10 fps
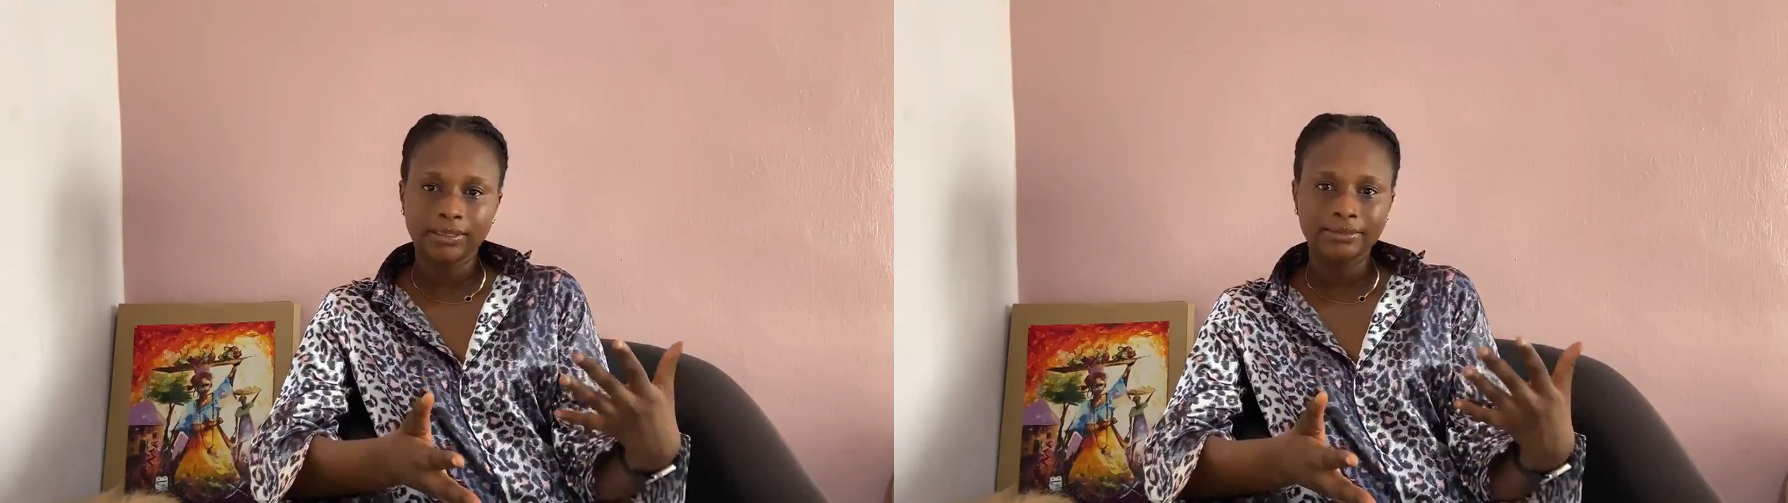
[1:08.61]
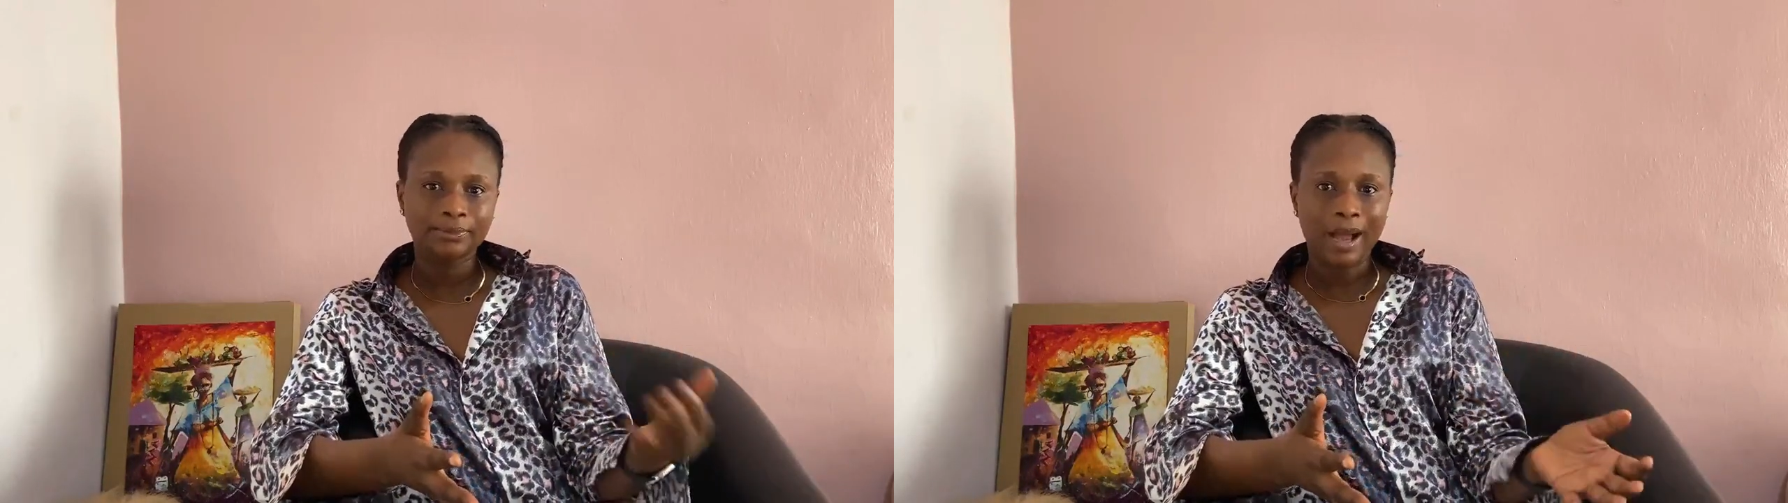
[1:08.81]

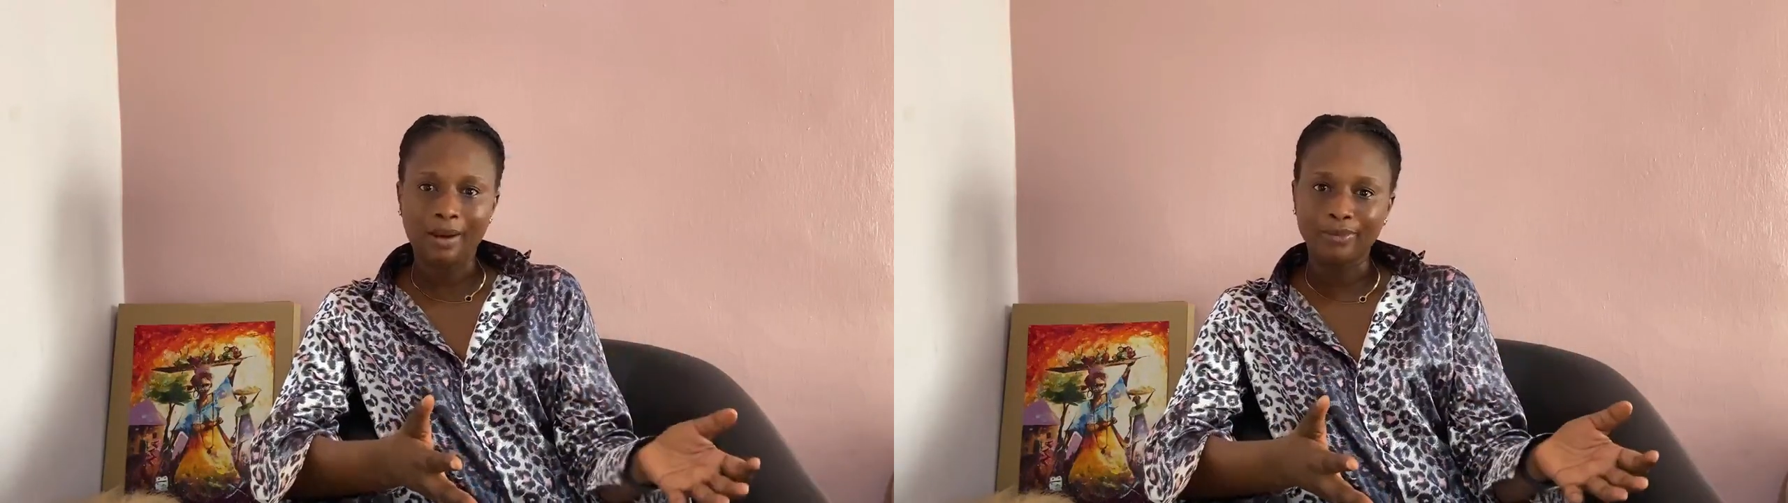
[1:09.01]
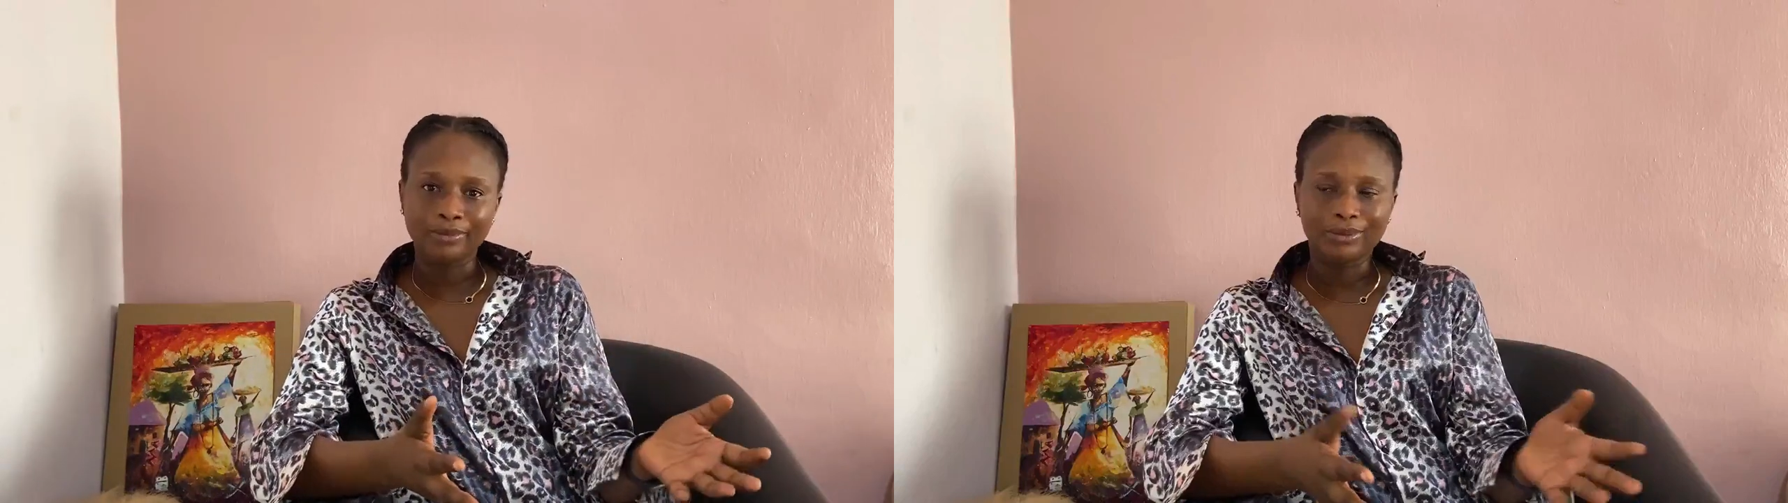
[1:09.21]

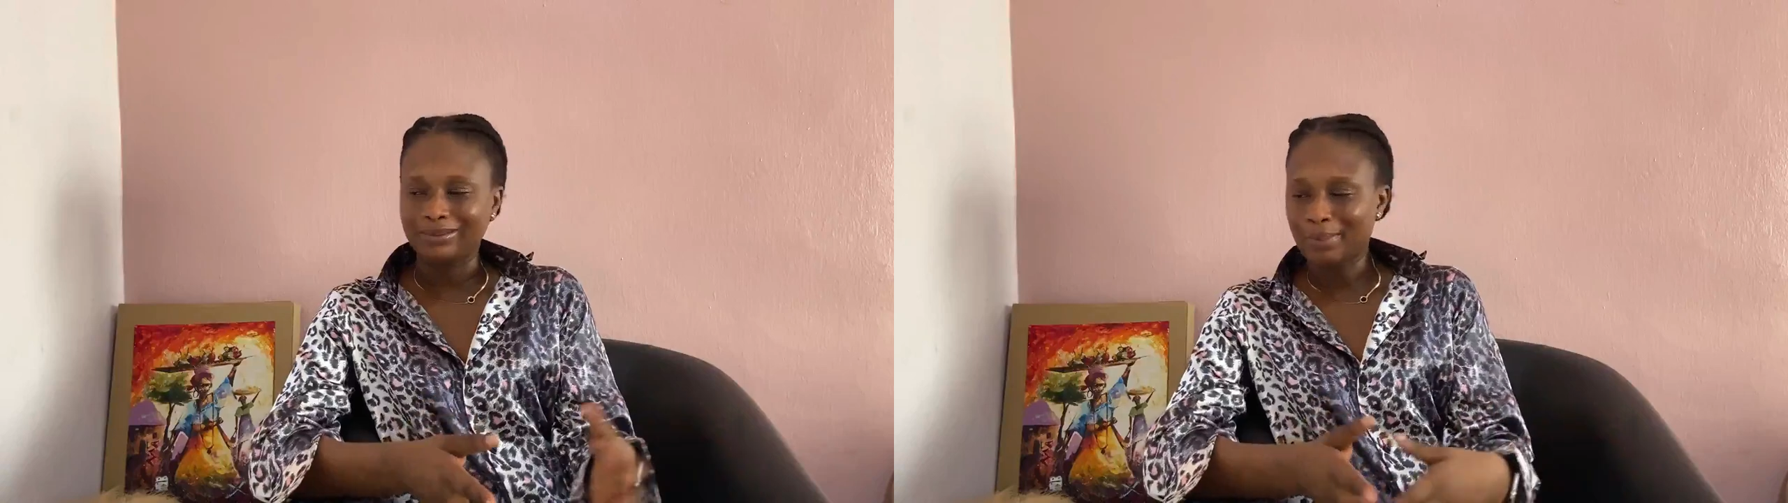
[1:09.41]
spouse or his